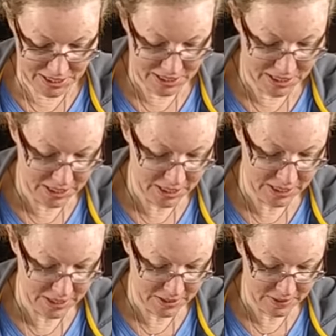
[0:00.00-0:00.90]

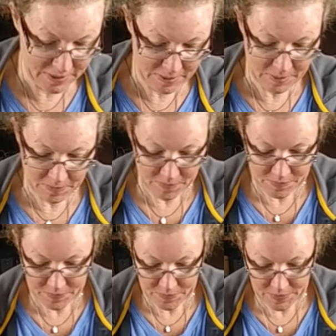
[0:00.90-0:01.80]

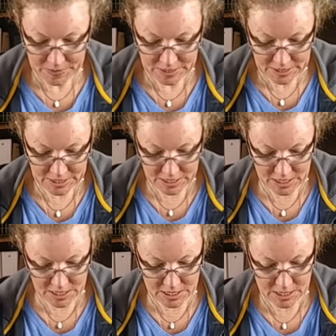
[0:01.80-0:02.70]

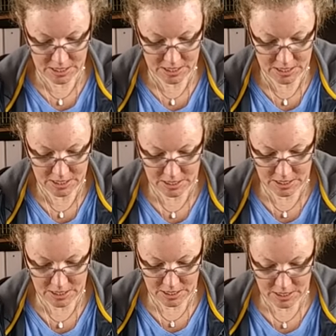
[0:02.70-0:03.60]

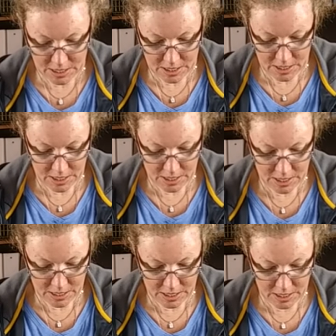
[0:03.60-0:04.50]

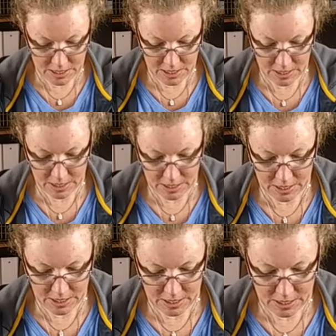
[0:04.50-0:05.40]

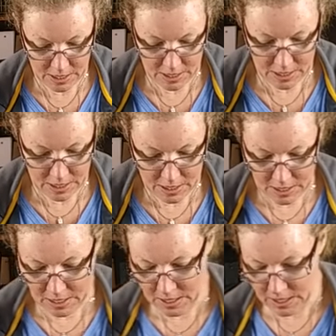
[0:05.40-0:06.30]

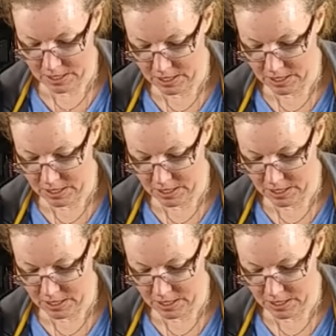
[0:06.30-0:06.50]
Nobody speaks.